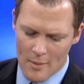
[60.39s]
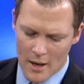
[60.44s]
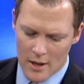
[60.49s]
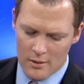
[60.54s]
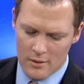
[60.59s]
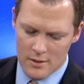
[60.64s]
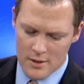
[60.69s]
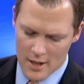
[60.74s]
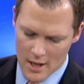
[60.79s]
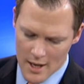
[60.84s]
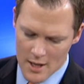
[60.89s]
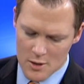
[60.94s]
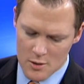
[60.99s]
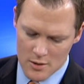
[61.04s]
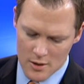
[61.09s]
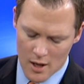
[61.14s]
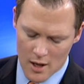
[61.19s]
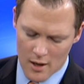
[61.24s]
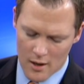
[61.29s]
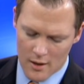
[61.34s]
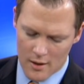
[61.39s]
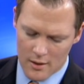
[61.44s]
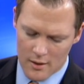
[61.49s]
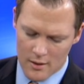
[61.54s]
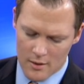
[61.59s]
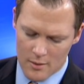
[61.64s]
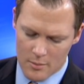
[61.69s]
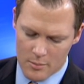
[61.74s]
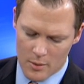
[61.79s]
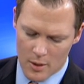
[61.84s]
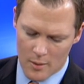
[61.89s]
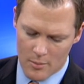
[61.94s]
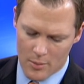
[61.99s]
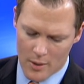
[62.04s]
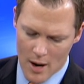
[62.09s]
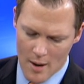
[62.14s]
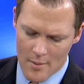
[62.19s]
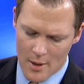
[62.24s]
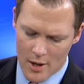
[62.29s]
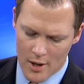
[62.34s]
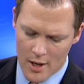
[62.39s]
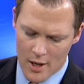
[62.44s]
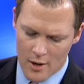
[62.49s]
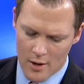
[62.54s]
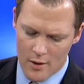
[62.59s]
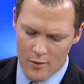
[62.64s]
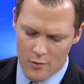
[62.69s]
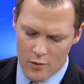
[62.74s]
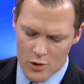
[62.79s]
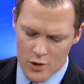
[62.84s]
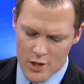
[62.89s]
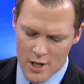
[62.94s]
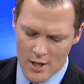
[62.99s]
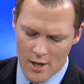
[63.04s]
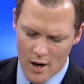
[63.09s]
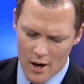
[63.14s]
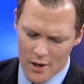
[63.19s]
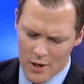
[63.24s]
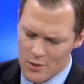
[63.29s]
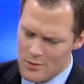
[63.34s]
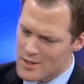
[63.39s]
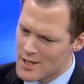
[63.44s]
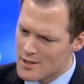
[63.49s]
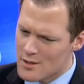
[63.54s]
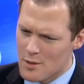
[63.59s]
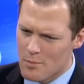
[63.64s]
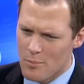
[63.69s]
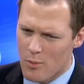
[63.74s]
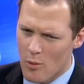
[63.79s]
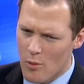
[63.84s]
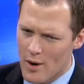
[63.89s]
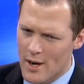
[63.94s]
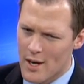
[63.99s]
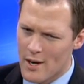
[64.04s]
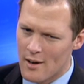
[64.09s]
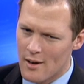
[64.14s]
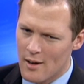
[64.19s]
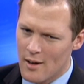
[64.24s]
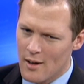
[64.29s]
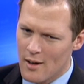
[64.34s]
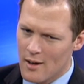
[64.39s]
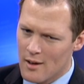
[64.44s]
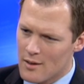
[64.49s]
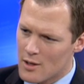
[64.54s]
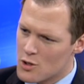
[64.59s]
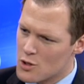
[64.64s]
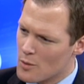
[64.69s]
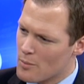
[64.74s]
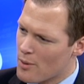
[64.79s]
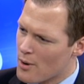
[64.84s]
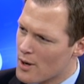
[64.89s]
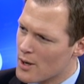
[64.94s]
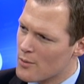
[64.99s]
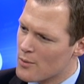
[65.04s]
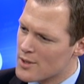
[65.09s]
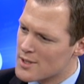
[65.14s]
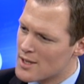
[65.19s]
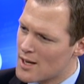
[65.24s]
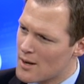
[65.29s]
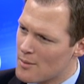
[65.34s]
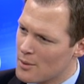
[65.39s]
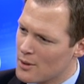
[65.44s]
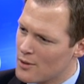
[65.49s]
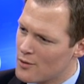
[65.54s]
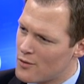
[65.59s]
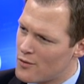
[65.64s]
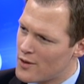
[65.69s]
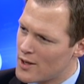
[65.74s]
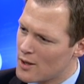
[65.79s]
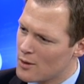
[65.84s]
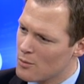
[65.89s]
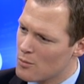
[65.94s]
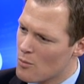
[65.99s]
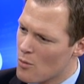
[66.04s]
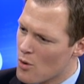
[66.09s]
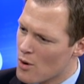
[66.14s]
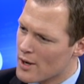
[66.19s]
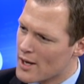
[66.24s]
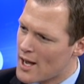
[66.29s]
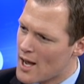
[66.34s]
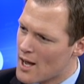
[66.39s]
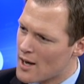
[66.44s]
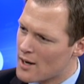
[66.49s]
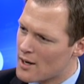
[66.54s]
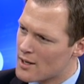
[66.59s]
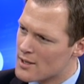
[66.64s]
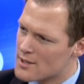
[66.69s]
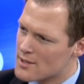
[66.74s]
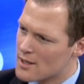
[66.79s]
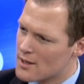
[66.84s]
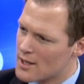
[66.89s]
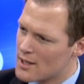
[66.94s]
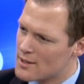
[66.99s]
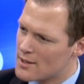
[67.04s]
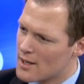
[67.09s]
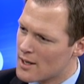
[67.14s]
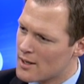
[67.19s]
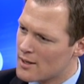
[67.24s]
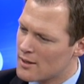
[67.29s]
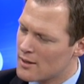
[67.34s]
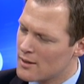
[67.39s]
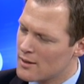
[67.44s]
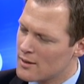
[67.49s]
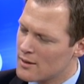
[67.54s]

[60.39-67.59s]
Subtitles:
about today's primary here in Virginia. Are you disappointed that your party wasn't able to field more candidates than they did?